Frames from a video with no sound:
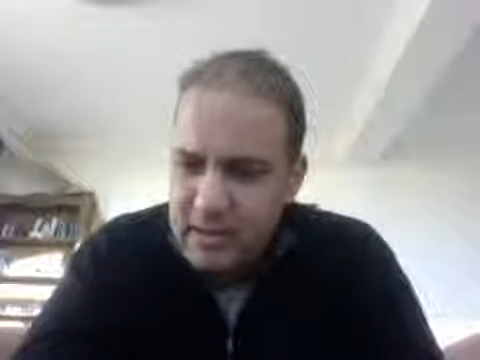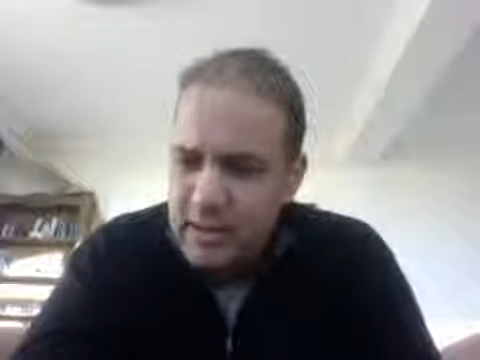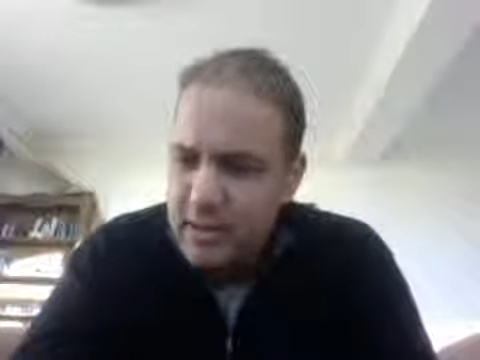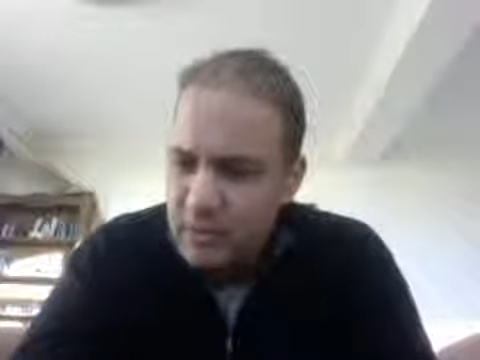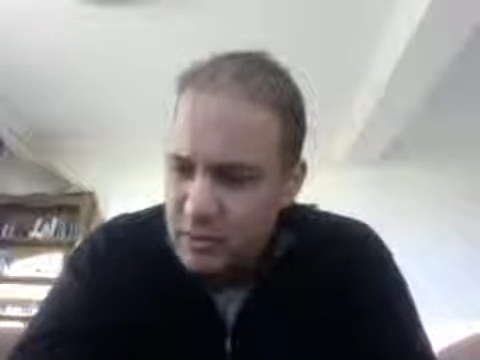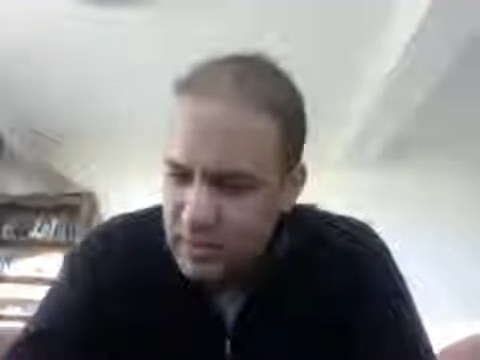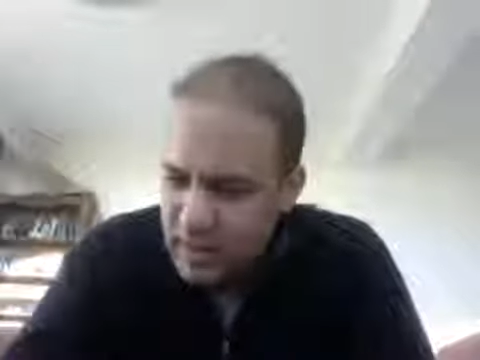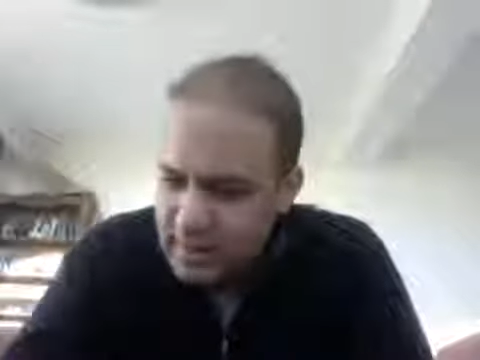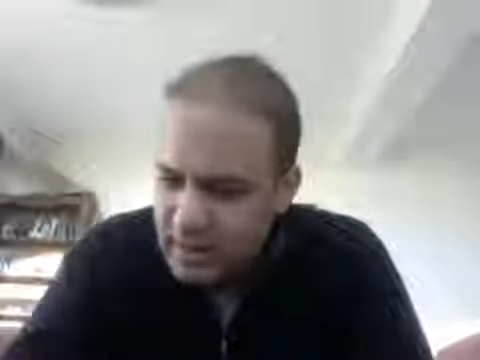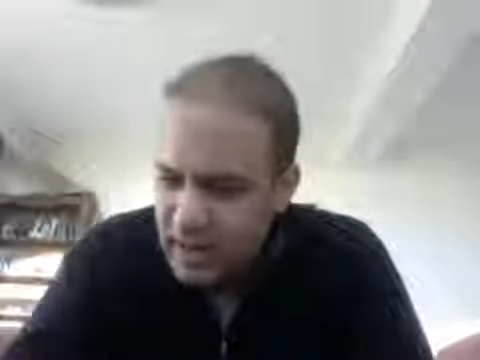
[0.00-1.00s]
there, you
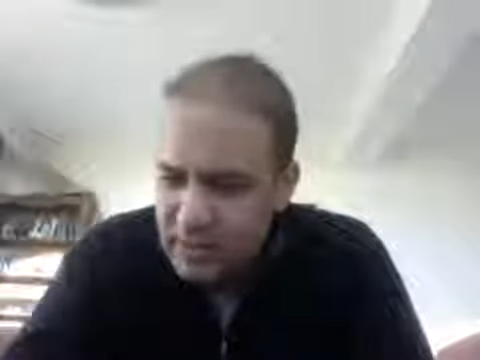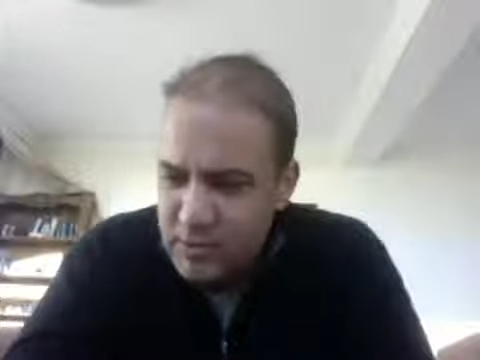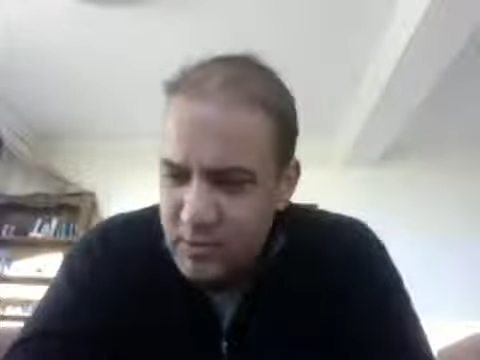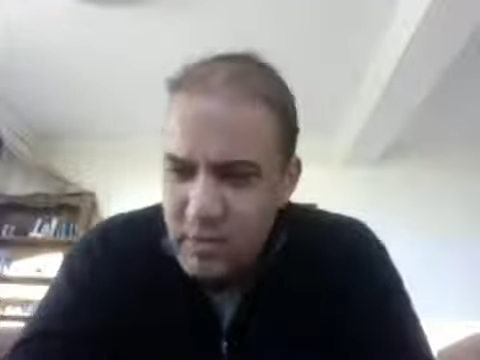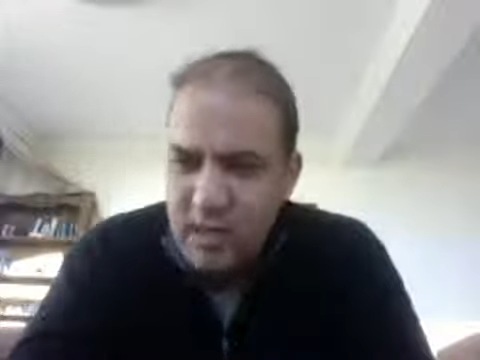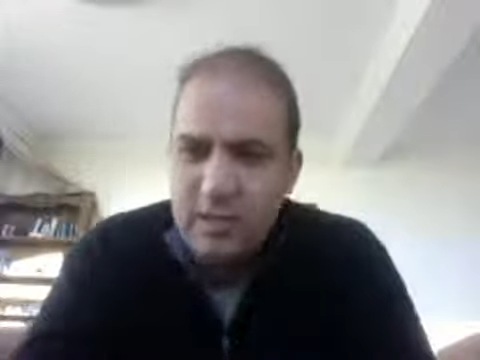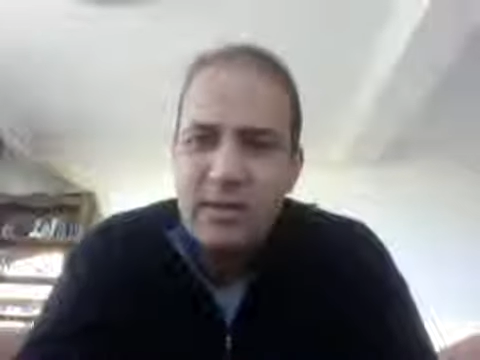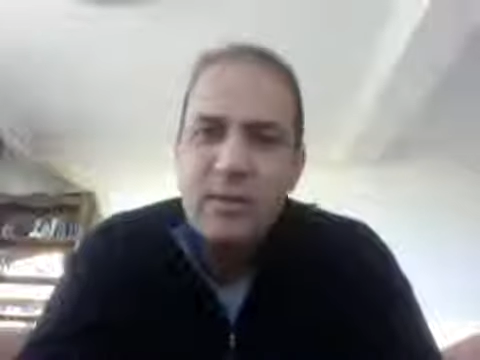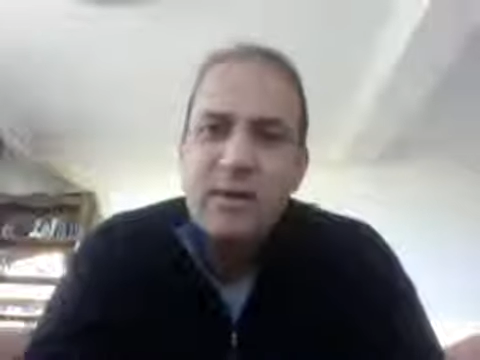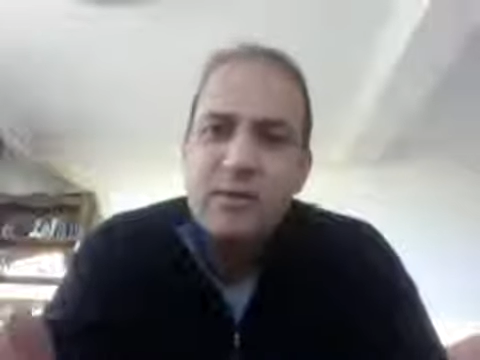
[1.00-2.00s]
say hi to the
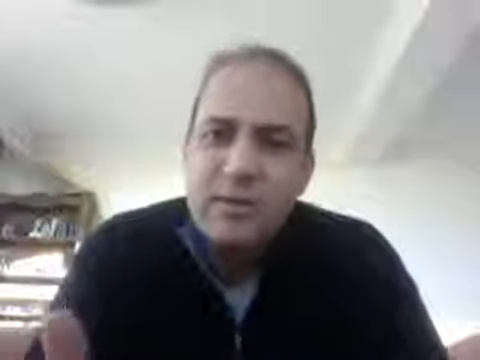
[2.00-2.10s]
baby,